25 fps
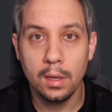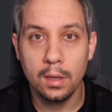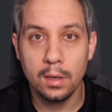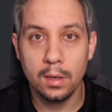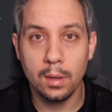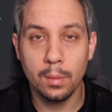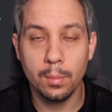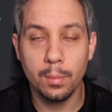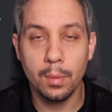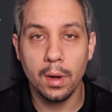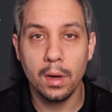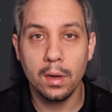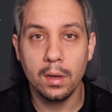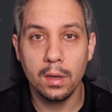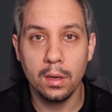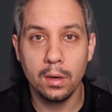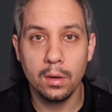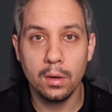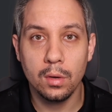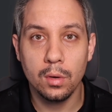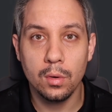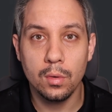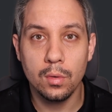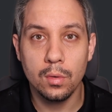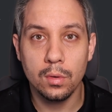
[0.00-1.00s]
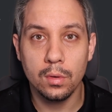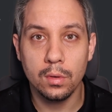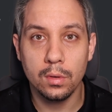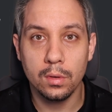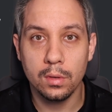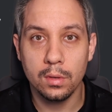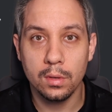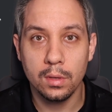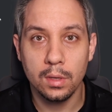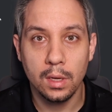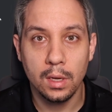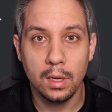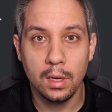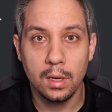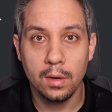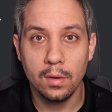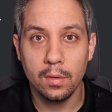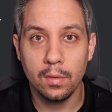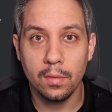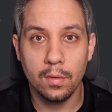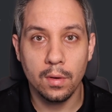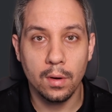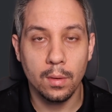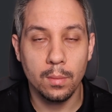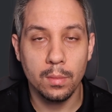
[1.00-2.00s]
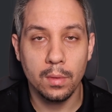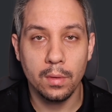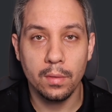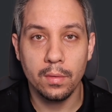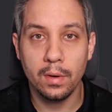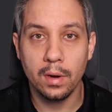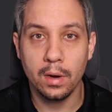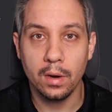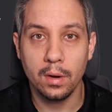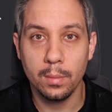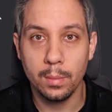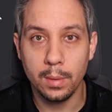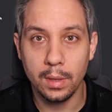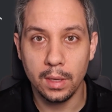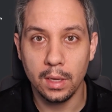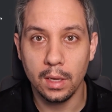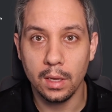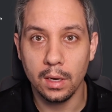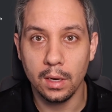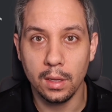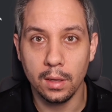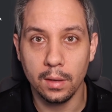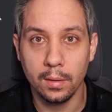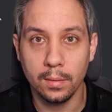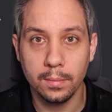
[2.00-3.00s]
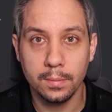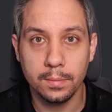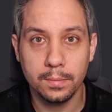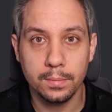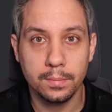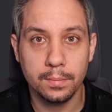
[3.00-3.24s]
debugging tools from the very beginning.